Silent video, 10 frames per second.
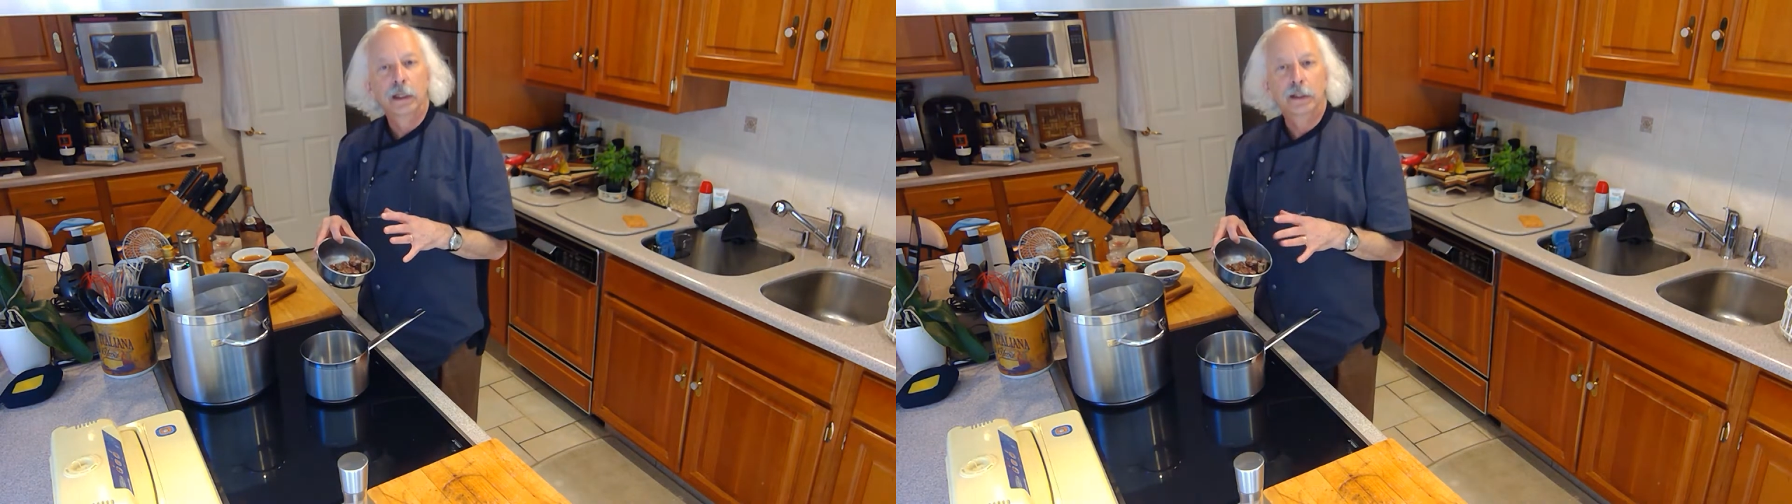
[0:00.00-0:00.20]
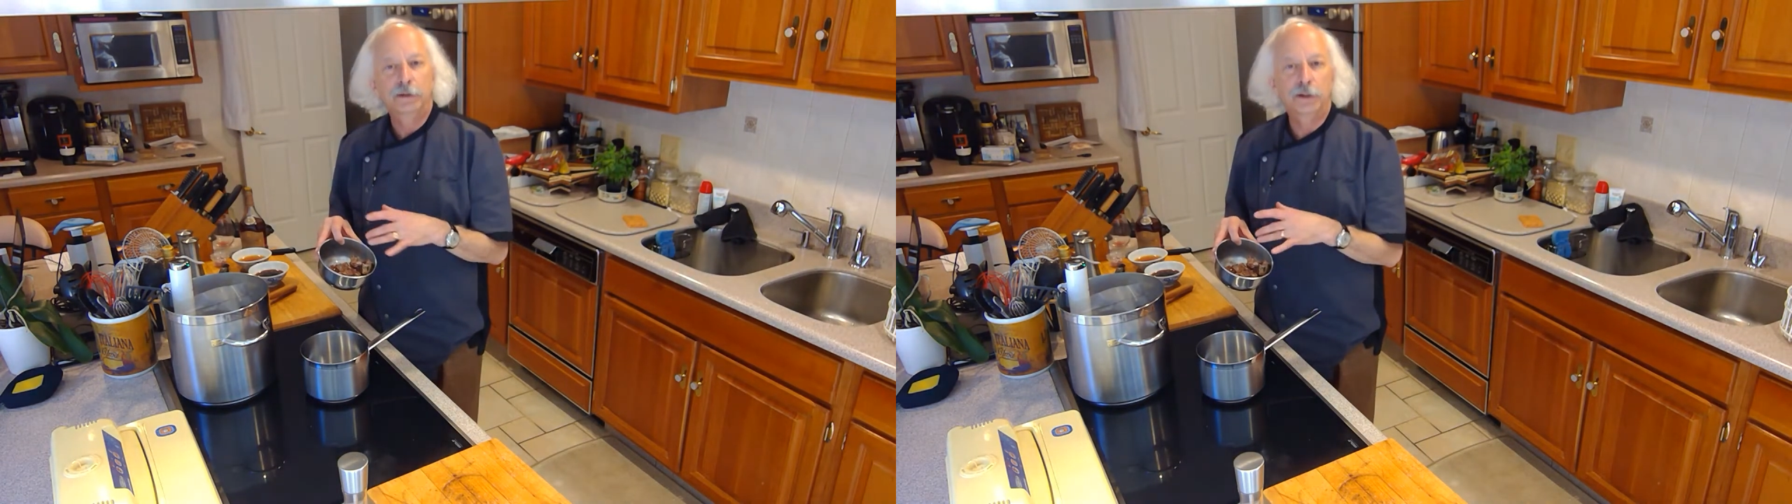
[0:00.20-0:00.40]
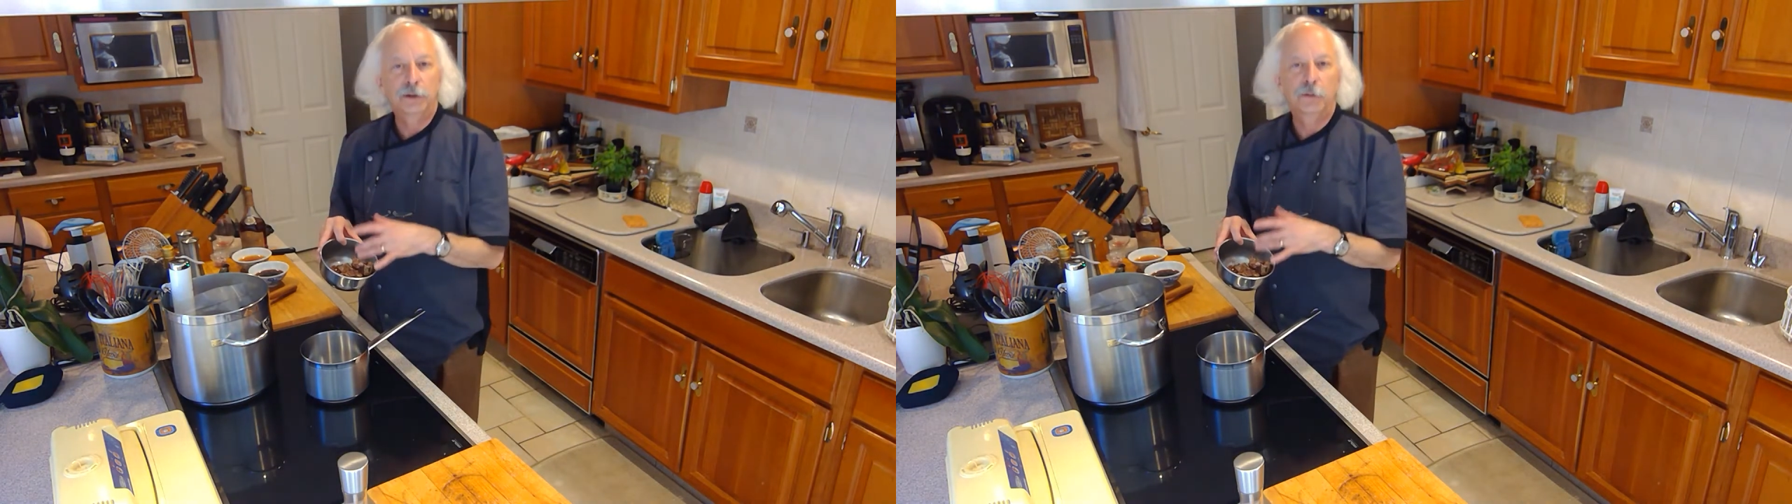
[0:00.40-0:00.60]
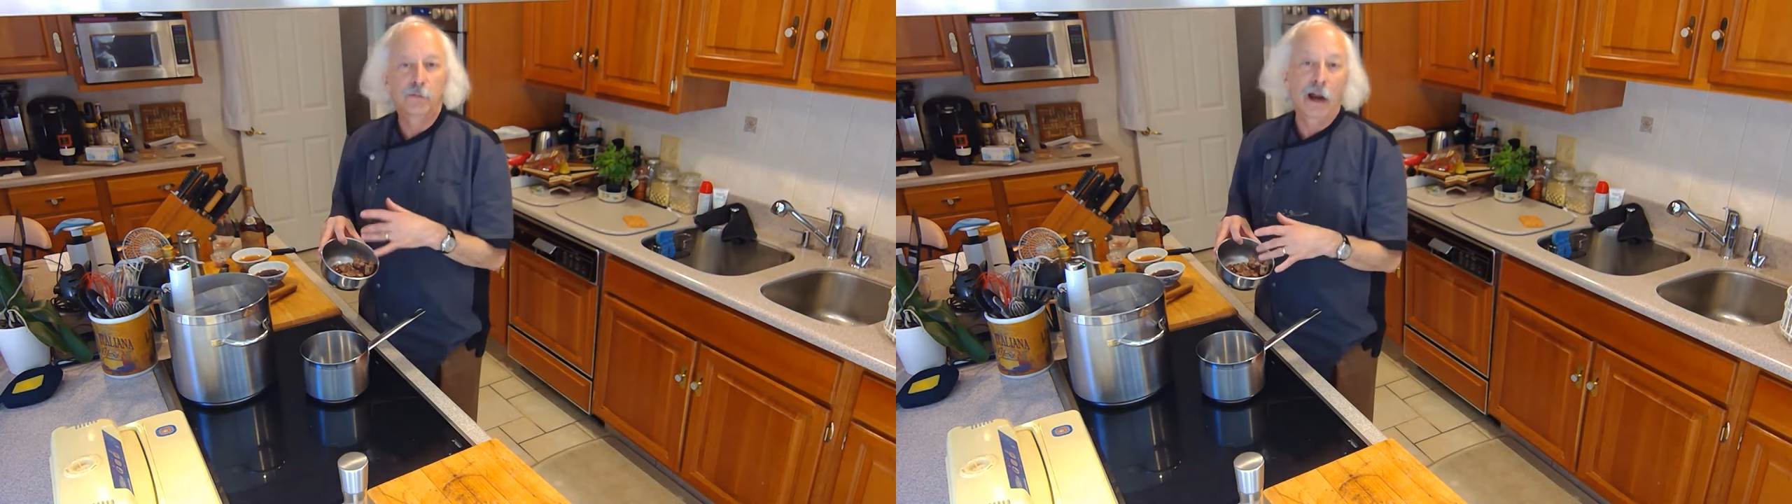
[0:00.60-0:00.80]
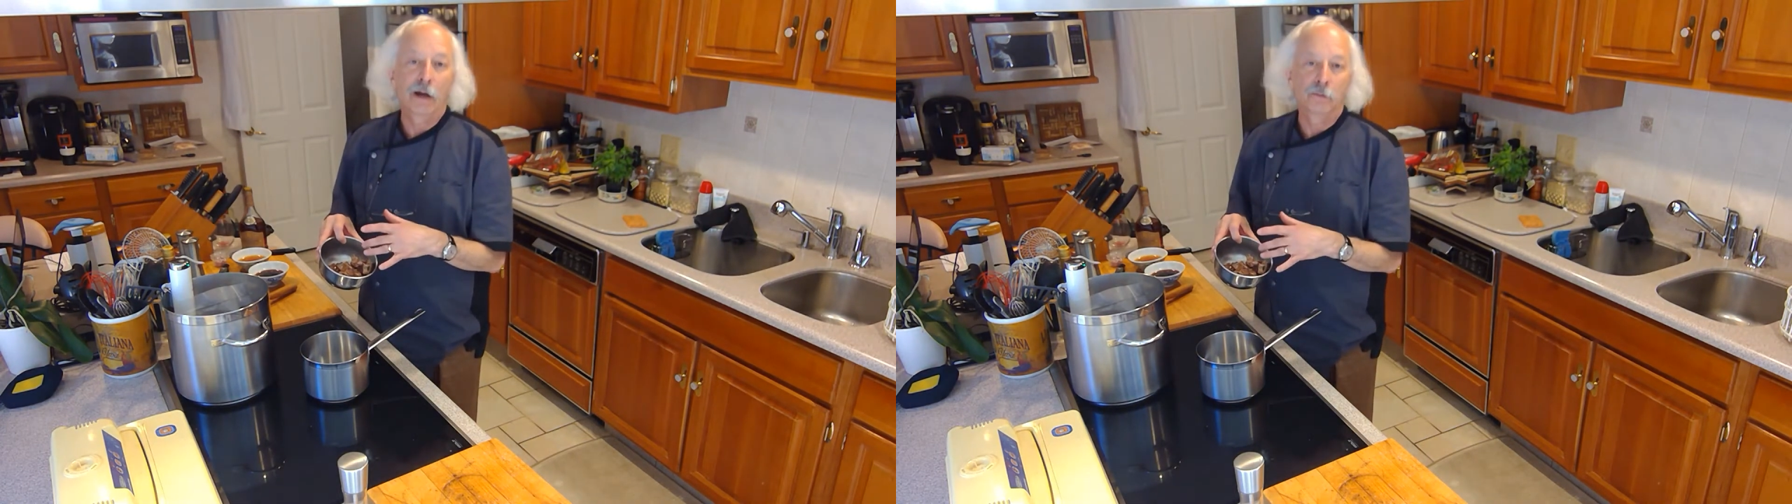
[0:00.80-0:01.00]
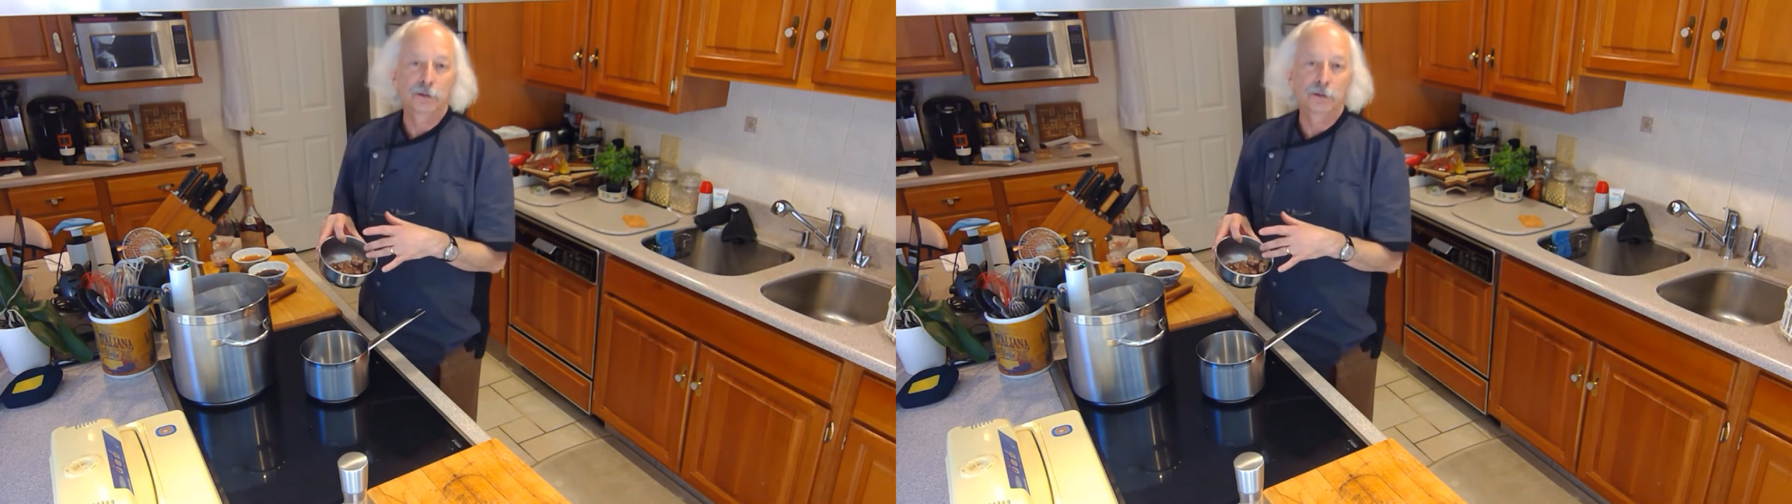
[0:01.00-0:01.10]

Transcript: until they're brown,